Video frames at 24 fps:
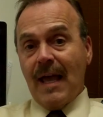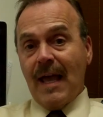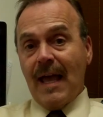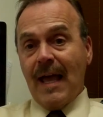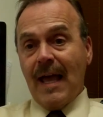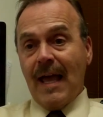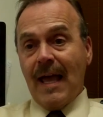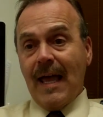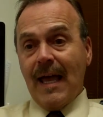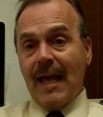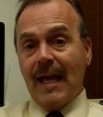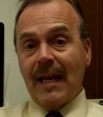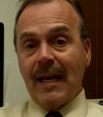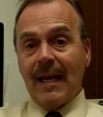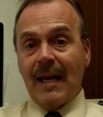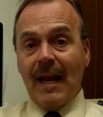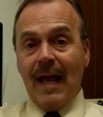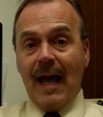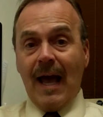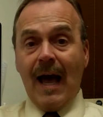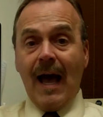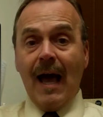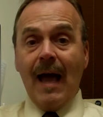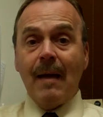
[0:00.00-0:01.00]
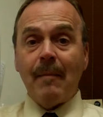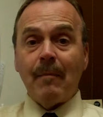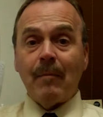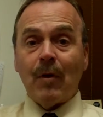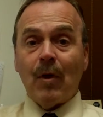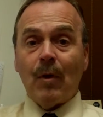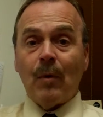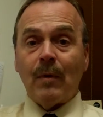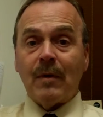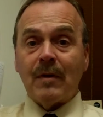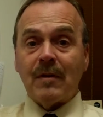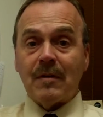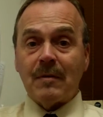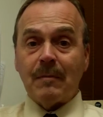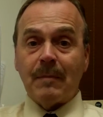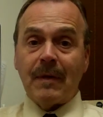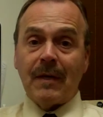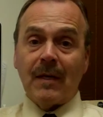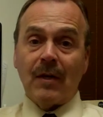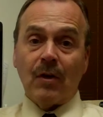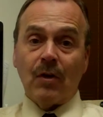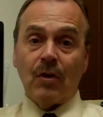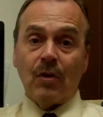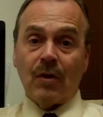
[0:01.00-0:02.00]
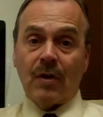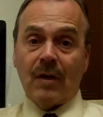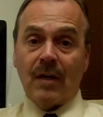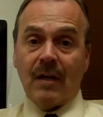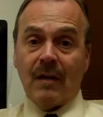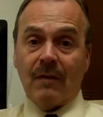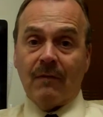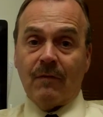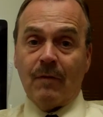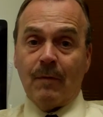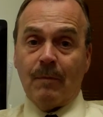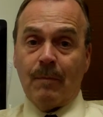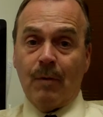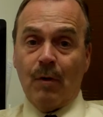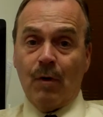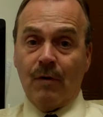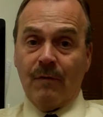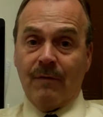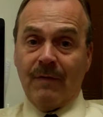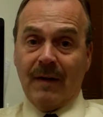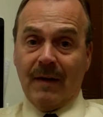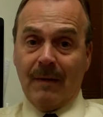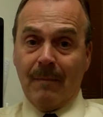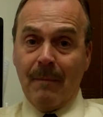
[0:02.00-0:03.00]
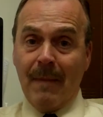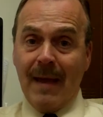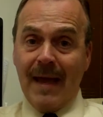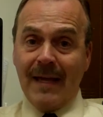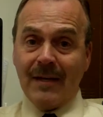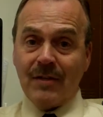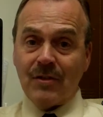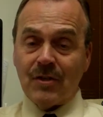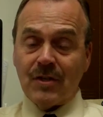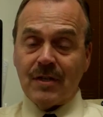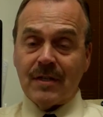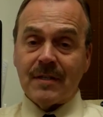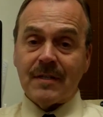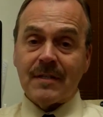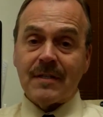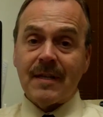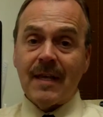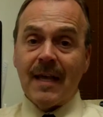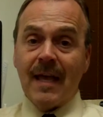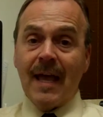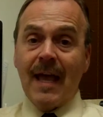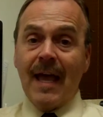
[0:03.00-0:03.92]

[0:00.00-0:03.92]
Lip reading: and I'm going to be looking for perfect matches,